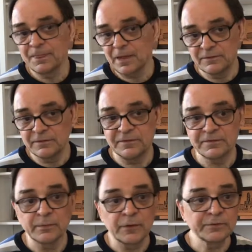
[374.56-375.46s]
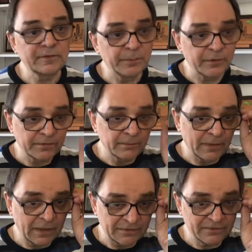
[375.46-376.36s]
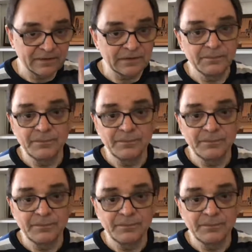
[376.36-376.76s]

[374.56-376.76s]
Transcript: This is the most important market still.